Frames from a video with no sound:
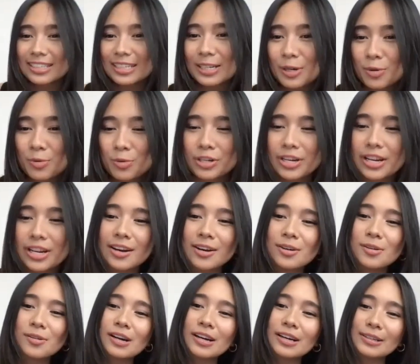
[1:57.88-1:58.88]
We're
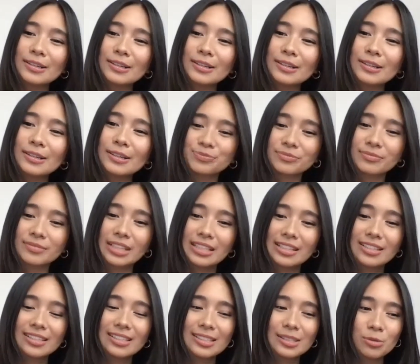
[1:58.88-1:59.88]
now
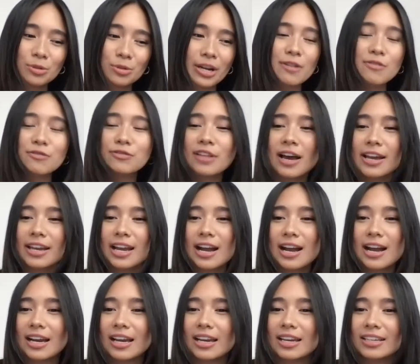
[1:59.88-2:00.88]
flying
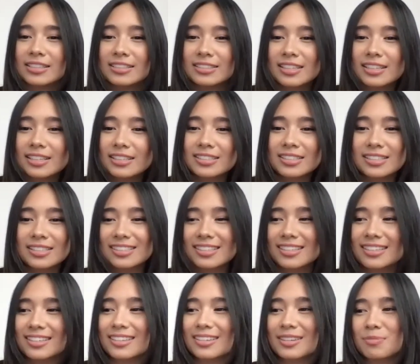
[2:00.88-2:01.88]
high, and
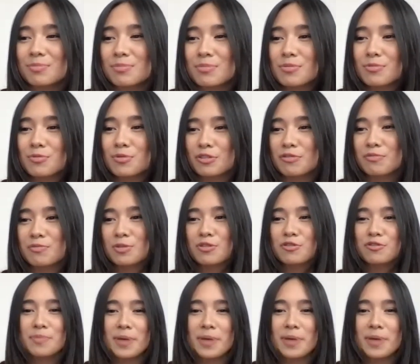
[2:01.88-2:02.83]
we've moved past